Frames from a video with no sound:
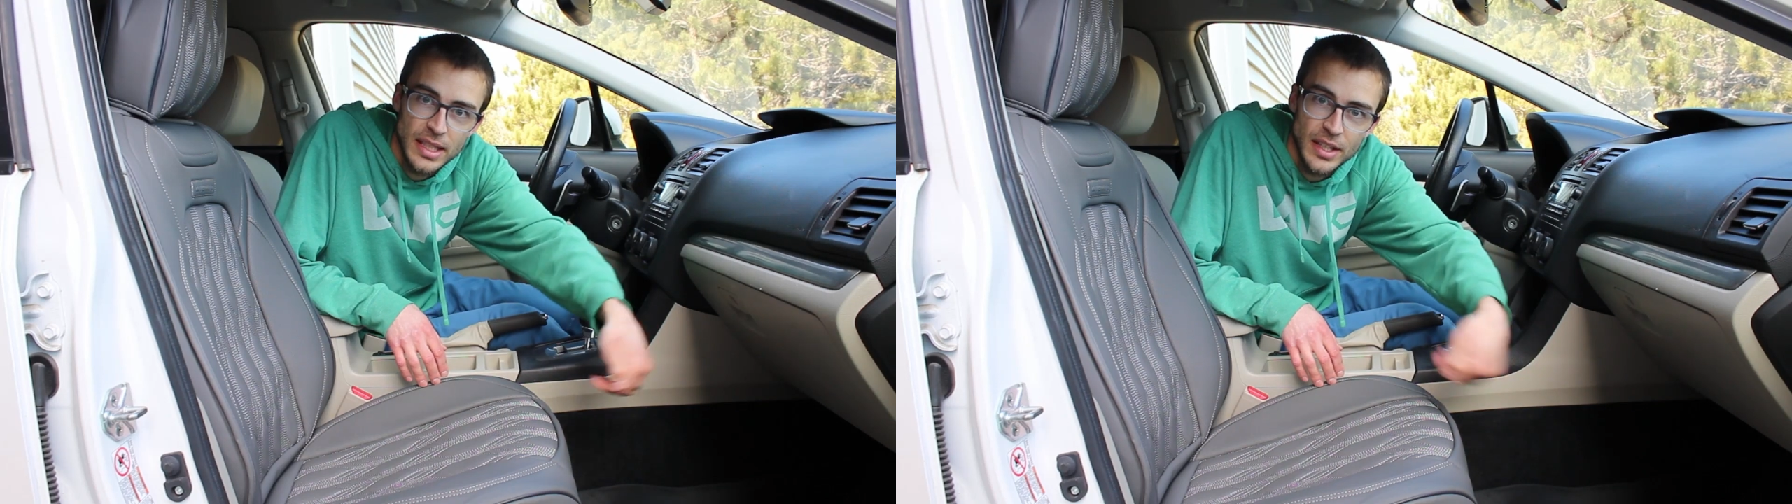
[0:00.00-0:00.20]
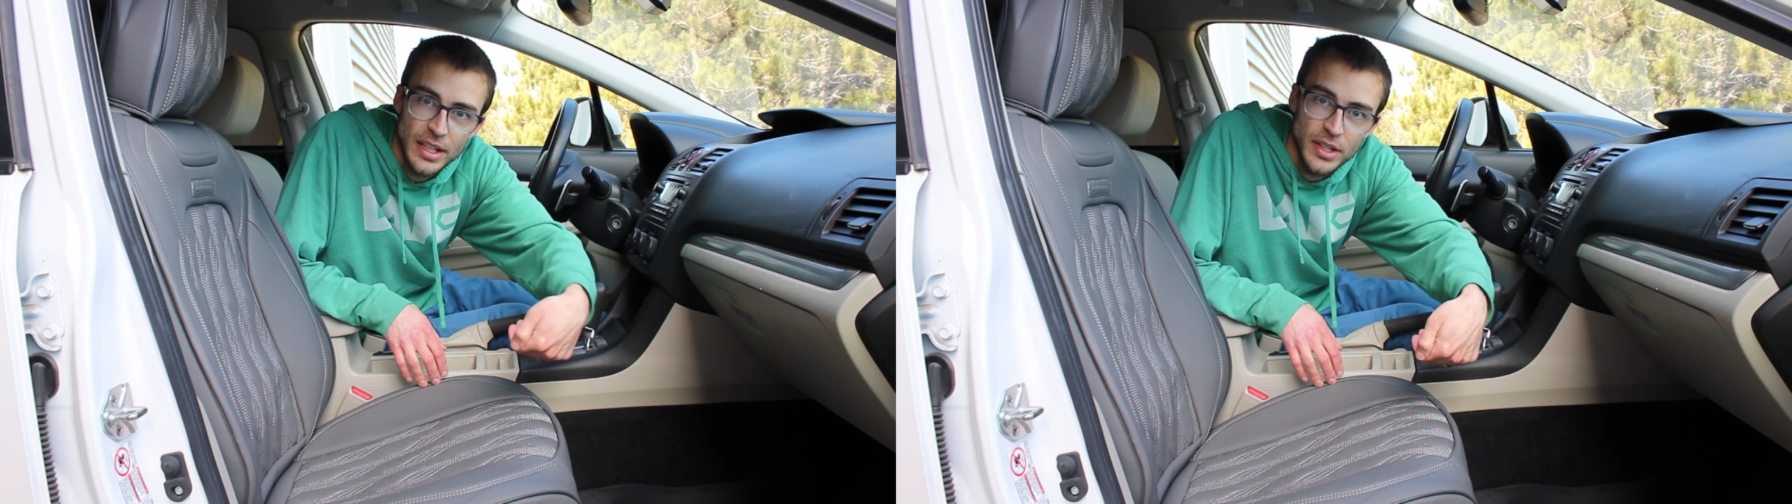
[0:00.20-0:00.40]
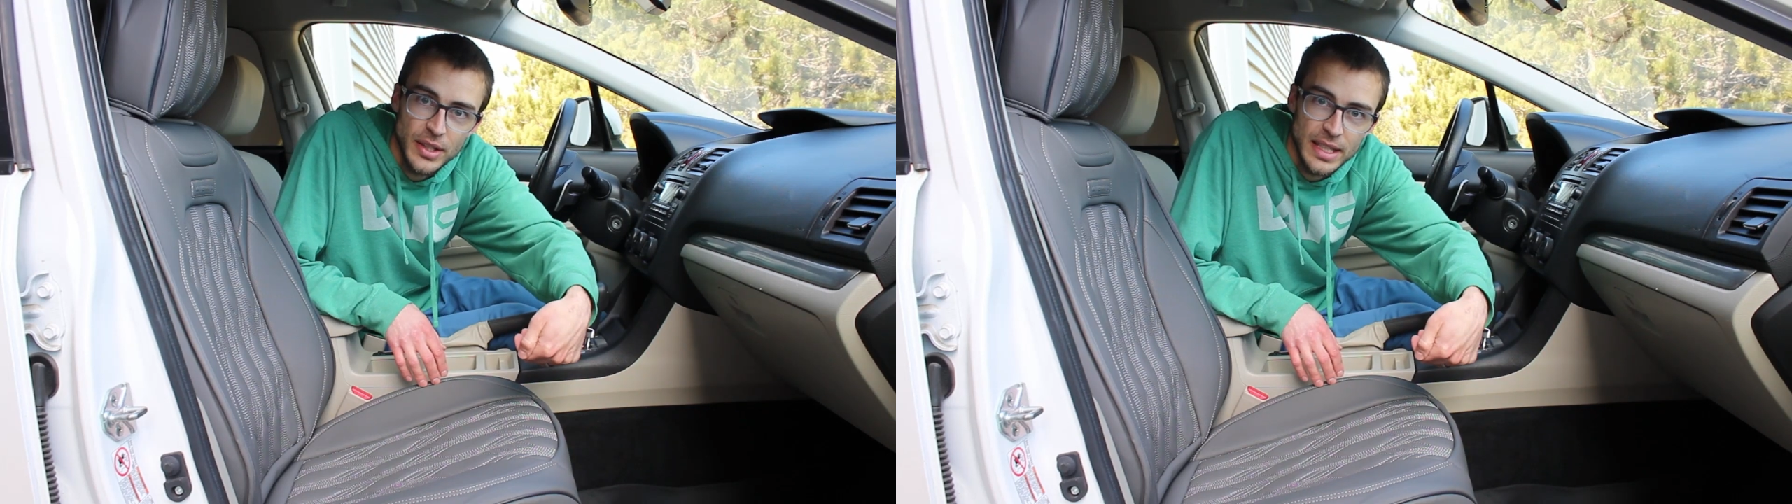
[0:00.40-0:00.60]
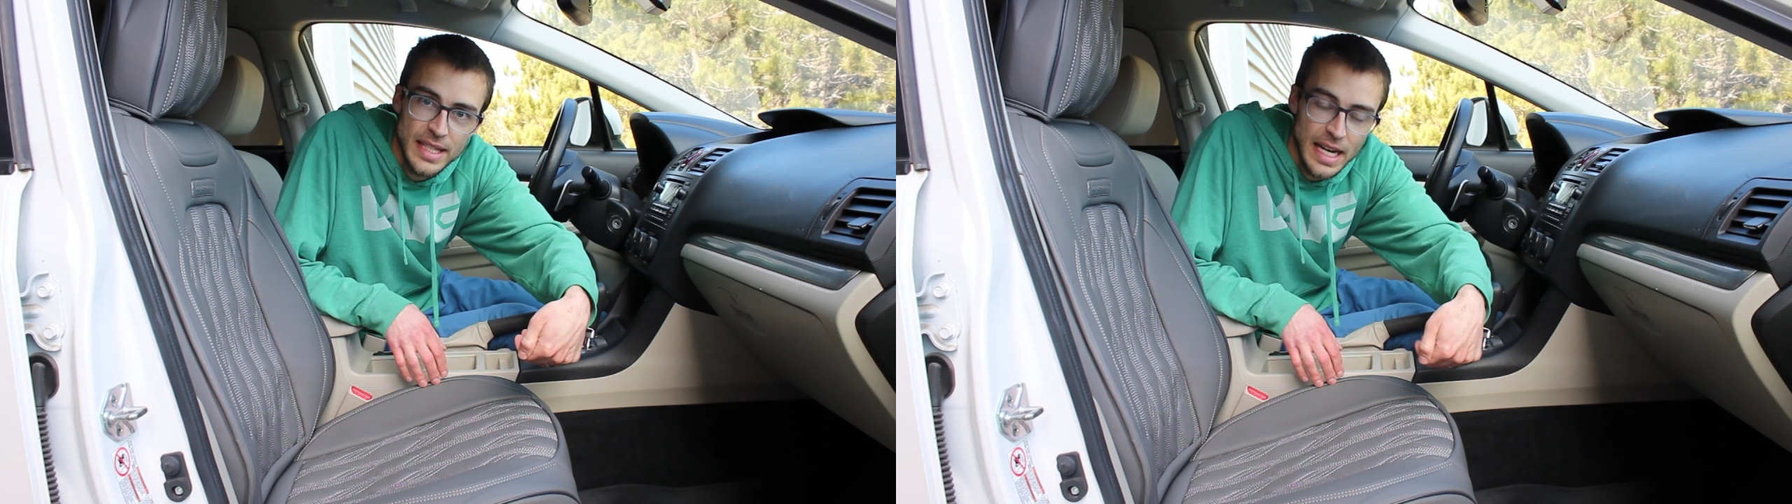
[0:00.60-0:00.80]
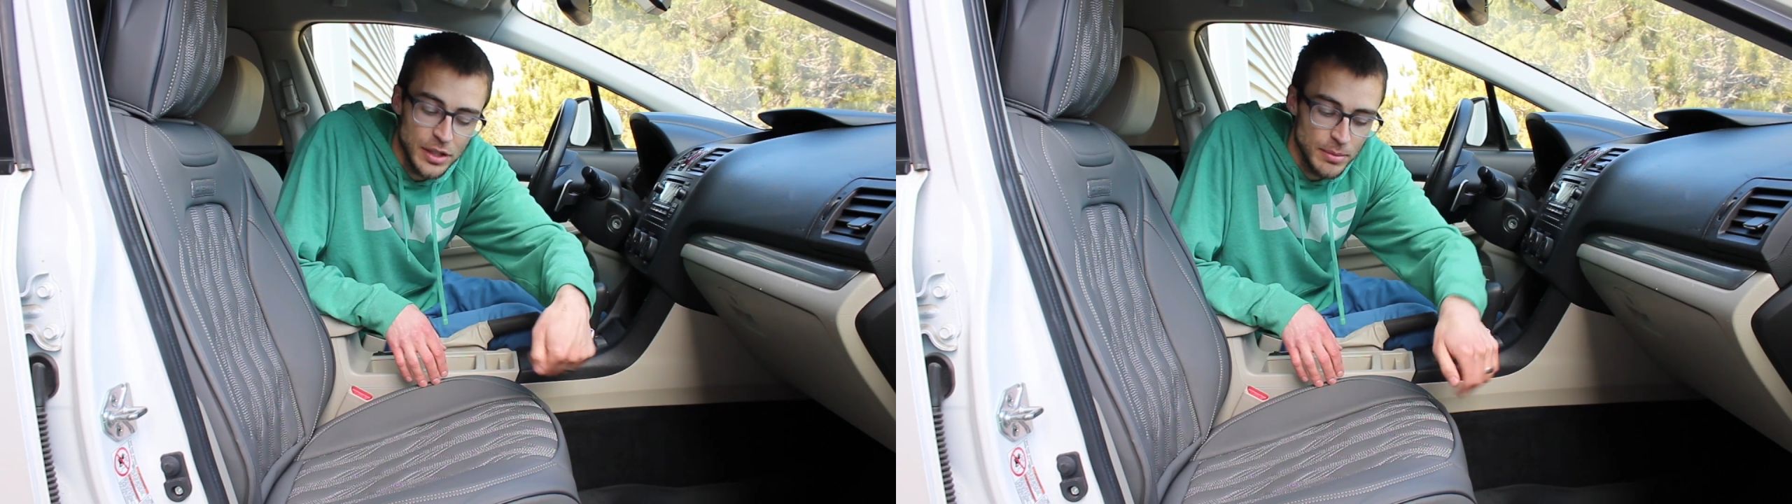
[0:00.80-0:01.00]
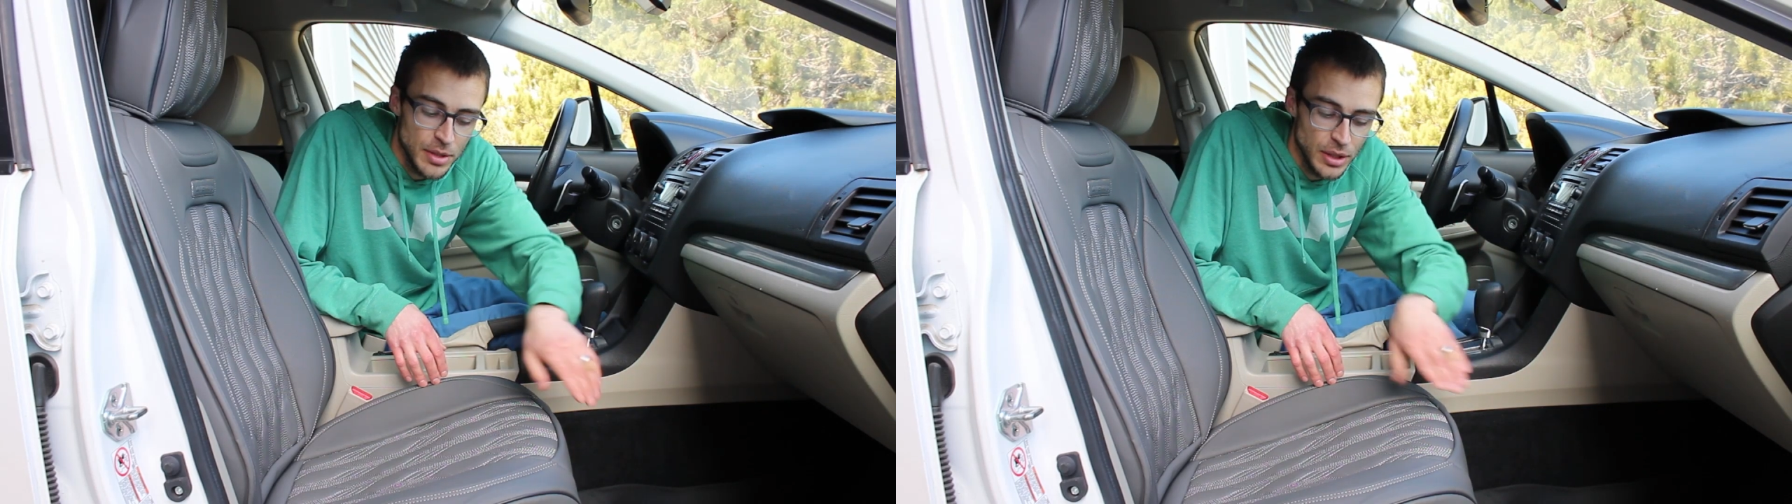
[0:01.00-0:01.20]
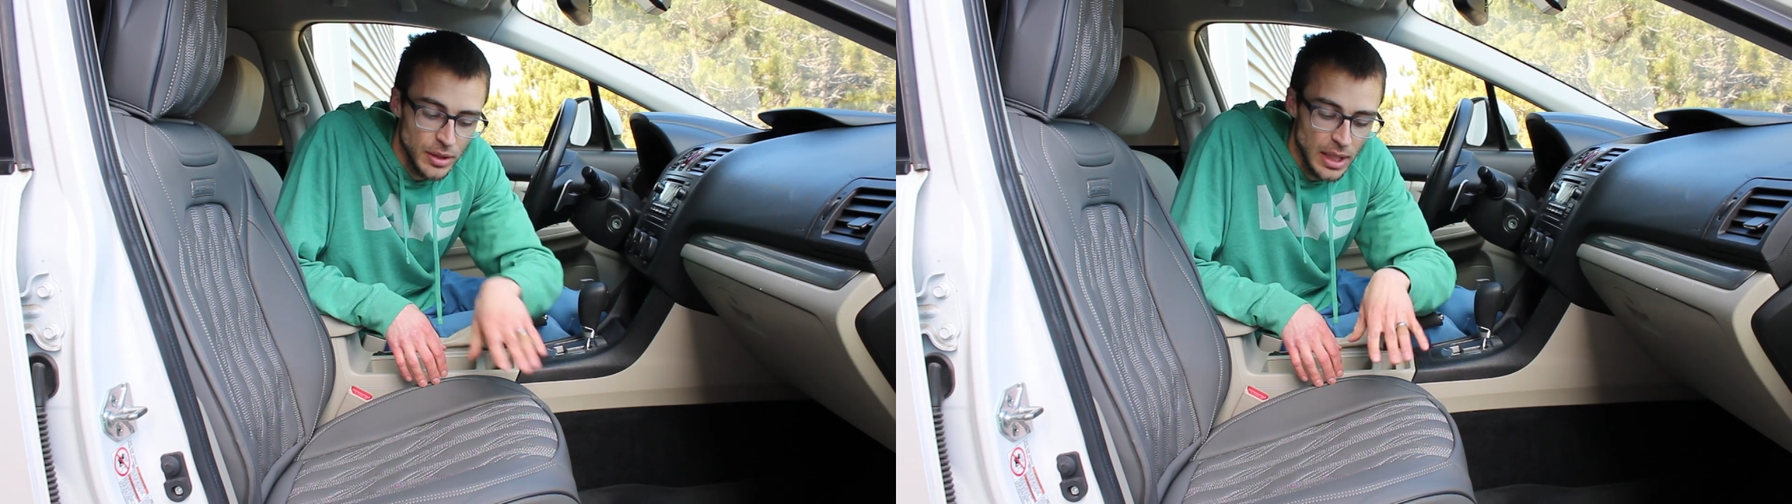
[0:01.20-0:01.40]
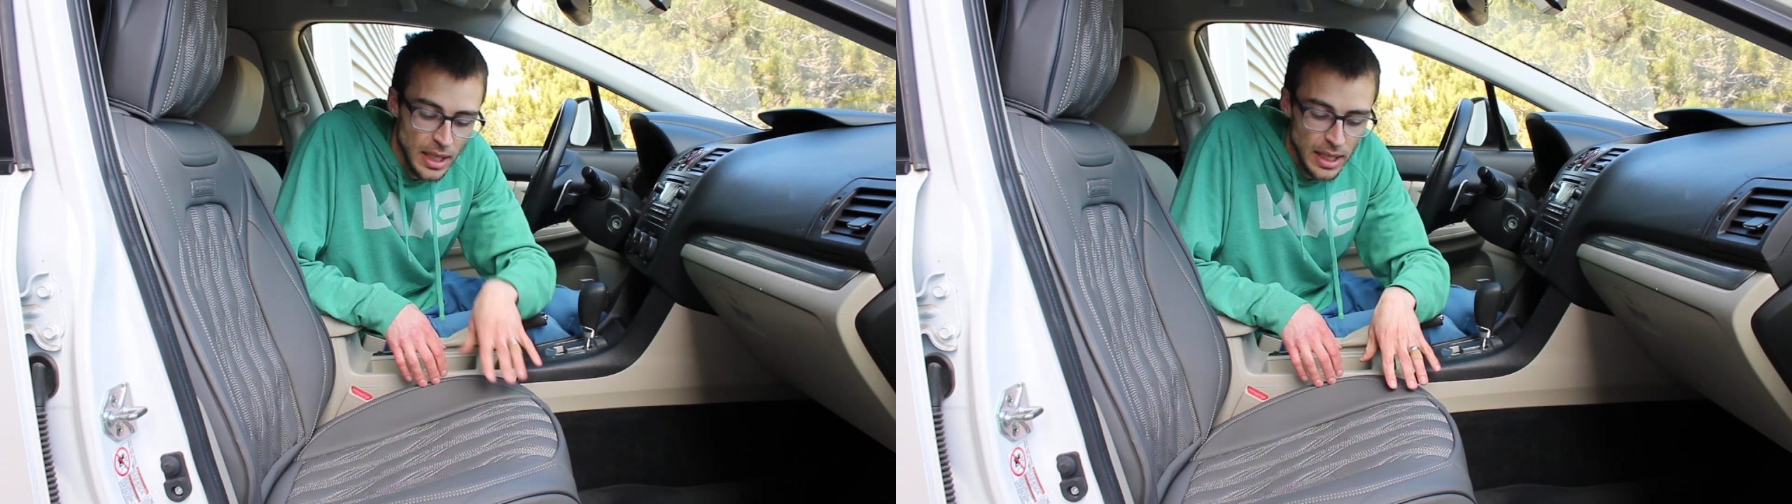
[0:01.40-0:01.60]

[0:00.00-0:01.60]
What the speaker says: there that you can attach them to.